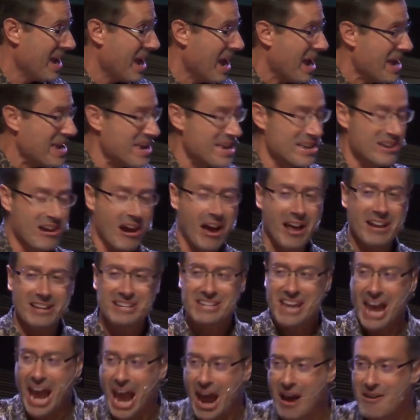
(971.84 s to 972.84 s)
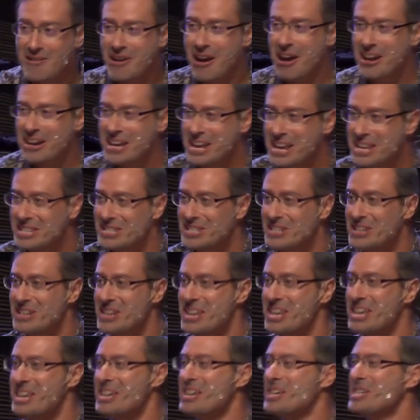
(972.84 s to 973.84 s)
he got down on his
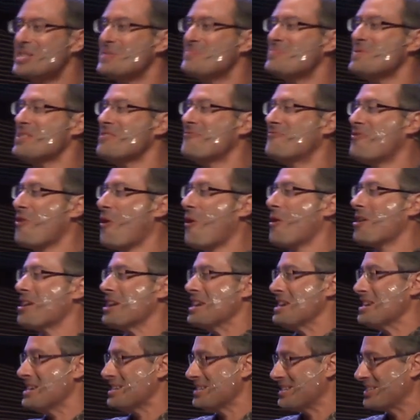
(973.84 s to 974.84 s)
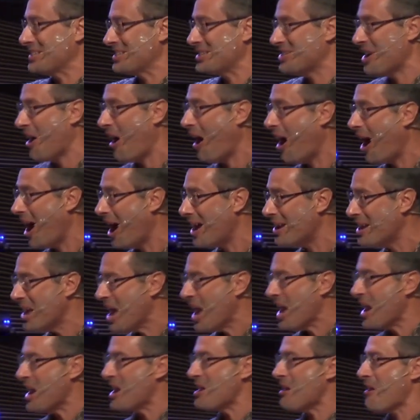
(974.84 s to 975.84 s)
knees before his God
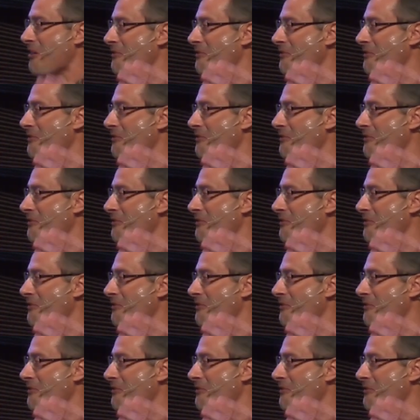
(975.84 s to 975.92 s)
in a